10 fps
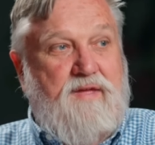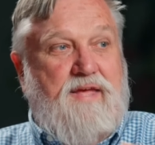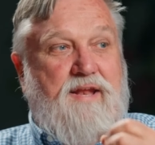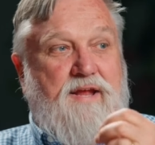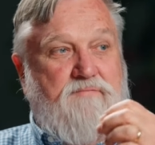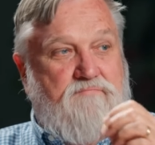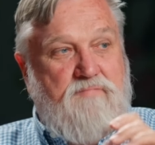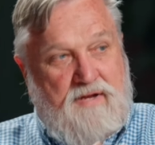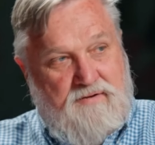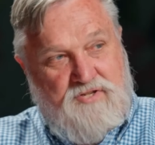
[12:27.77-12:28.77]
And I
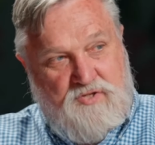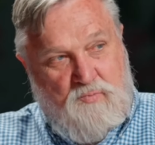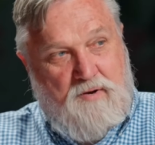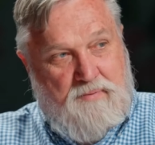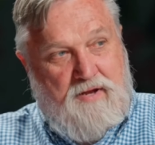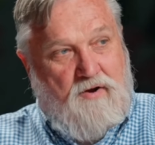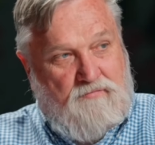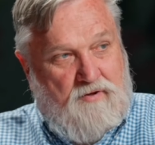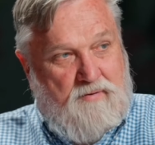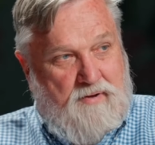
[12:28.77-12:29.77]
just want to be
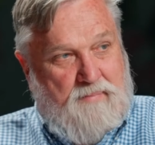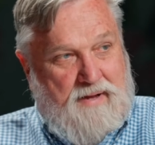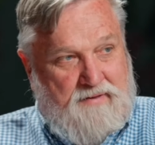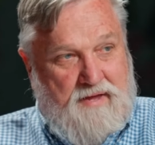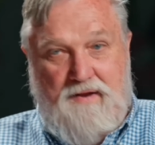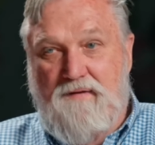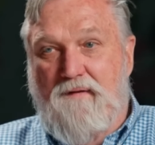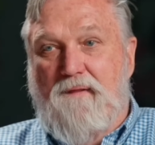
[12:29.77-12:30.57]
careful about that.